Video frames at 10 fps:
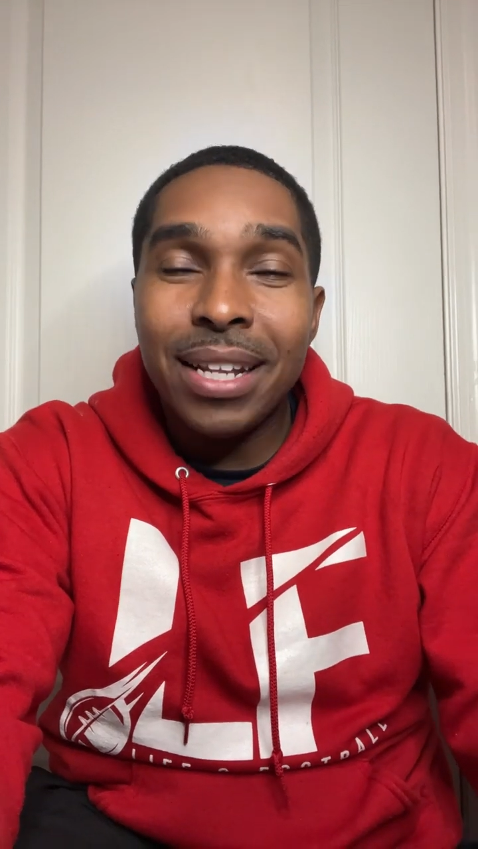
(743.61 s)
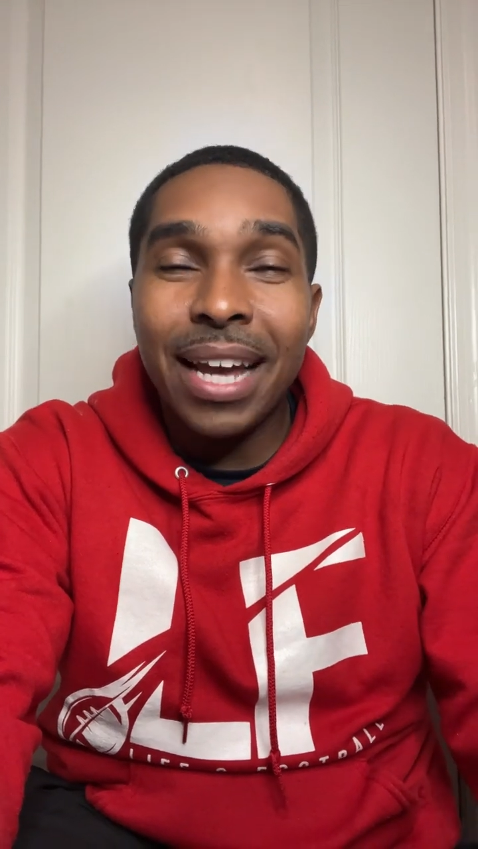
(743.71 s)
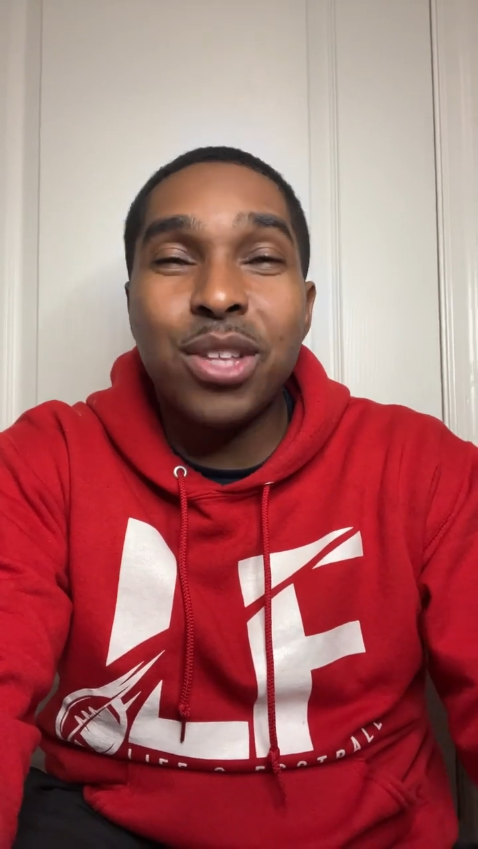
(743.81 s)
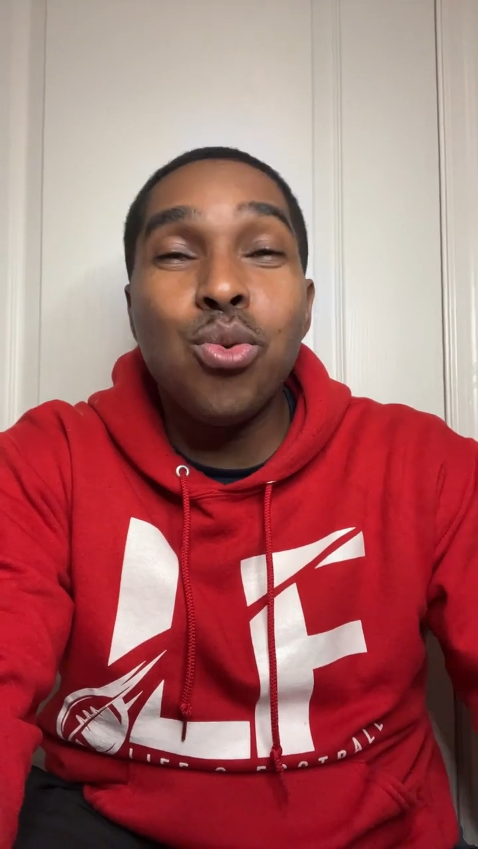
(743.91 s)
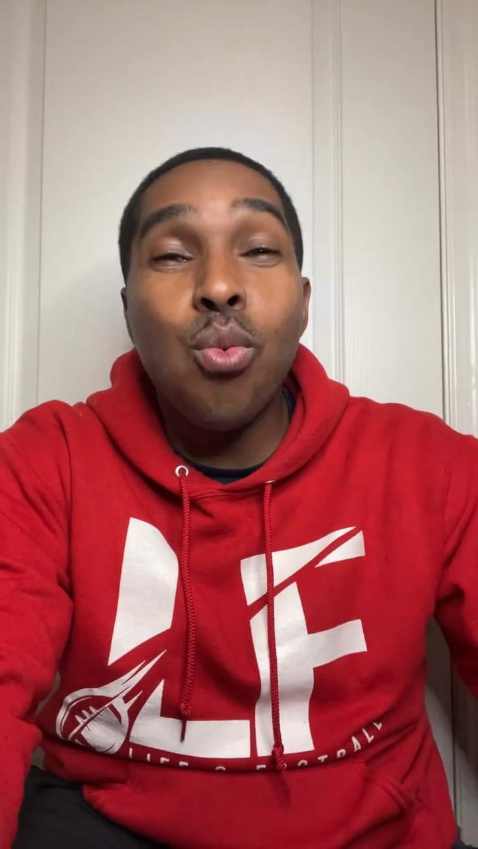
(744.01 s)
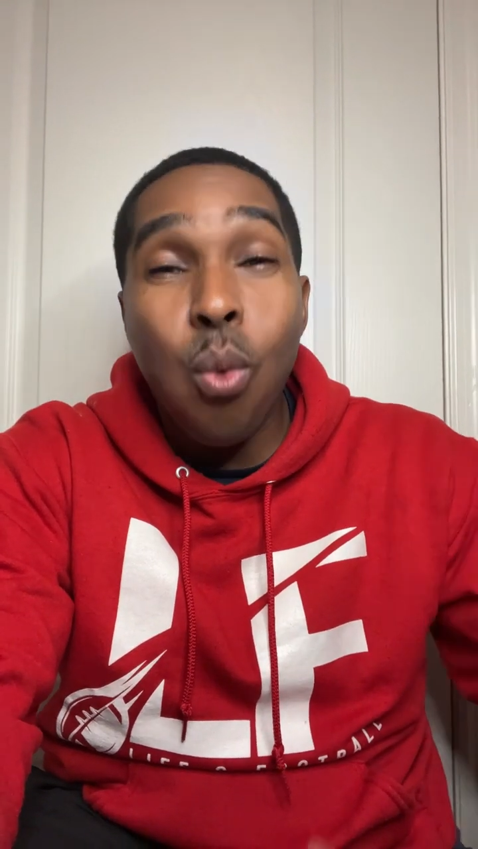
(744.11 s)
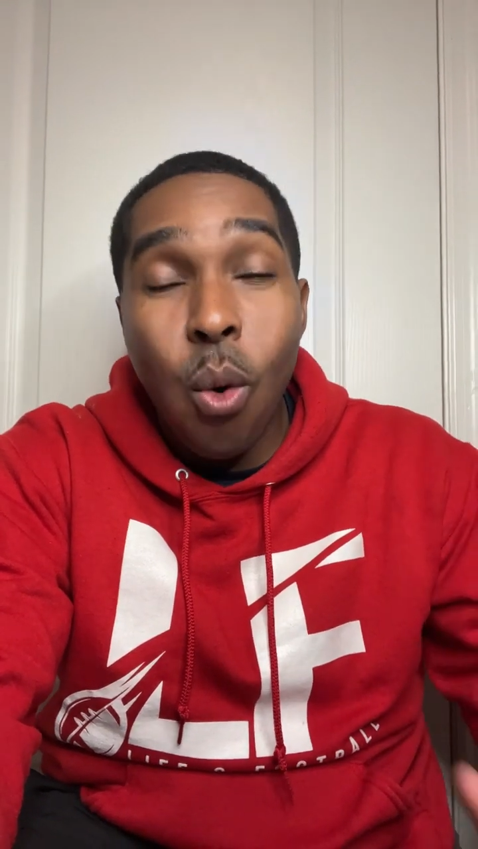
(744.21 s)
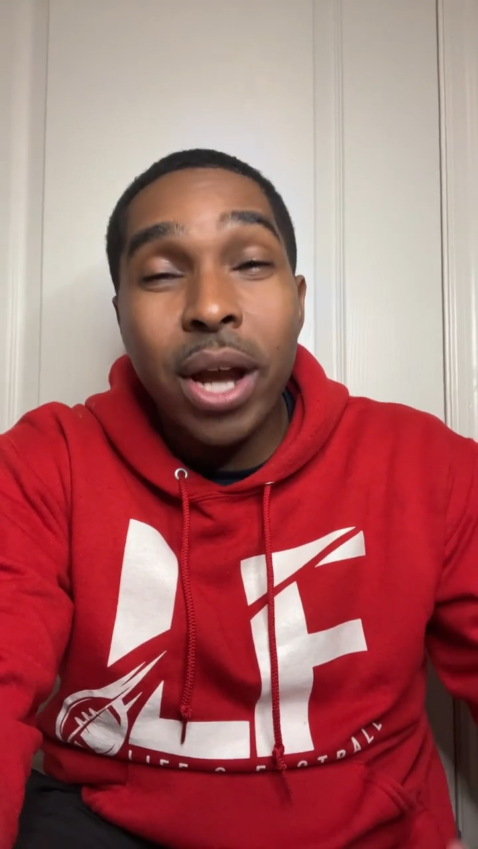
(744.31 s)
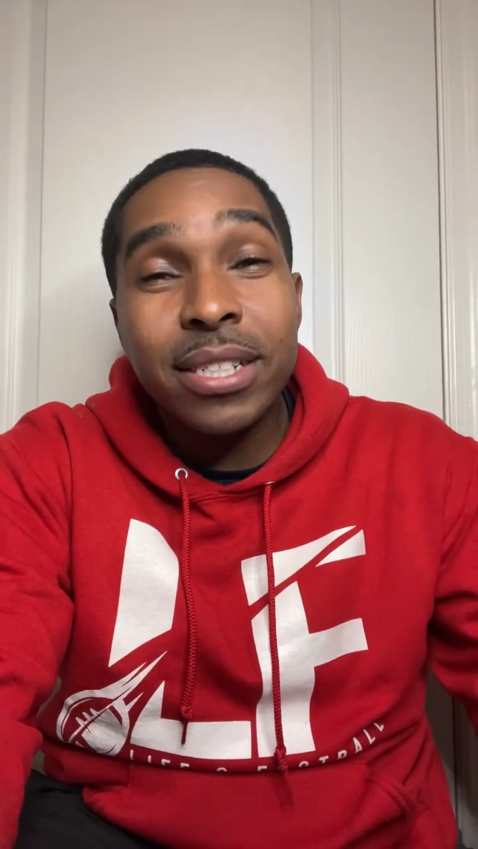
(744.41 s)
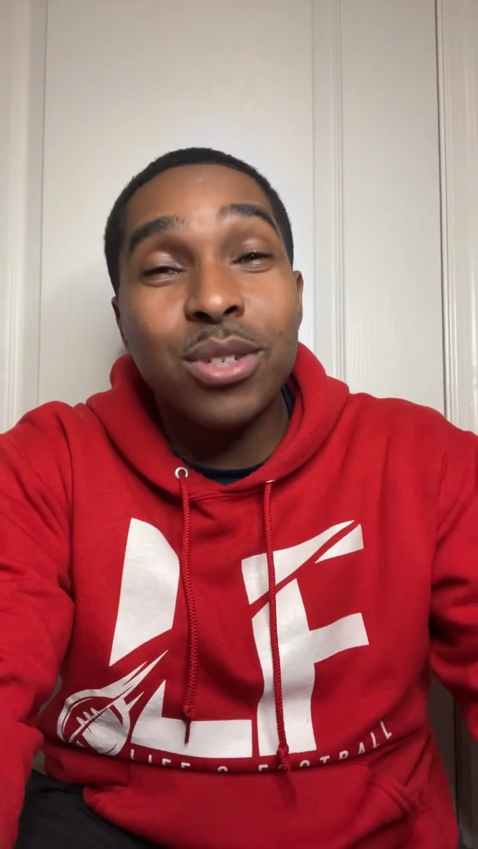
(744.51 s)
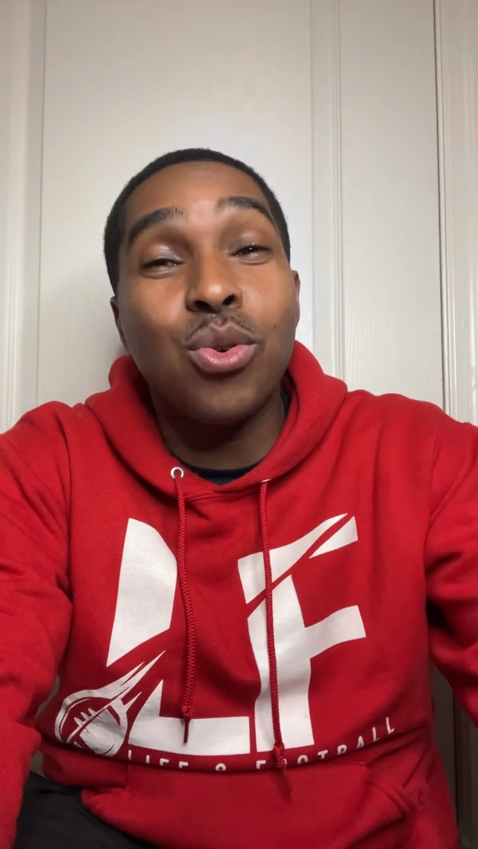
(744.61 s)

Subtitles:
Like, you want to